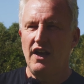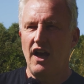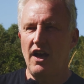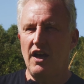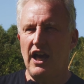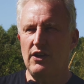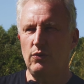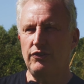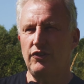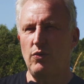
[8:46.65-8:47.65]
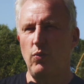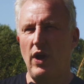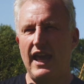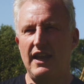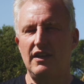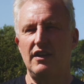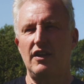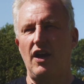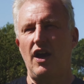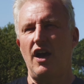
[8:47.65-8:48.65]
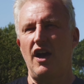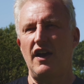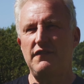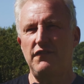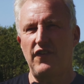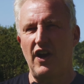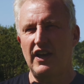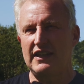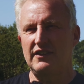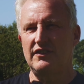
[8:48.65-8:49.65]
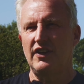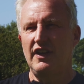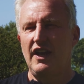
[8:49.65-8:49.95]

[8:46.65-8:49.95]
And also when I find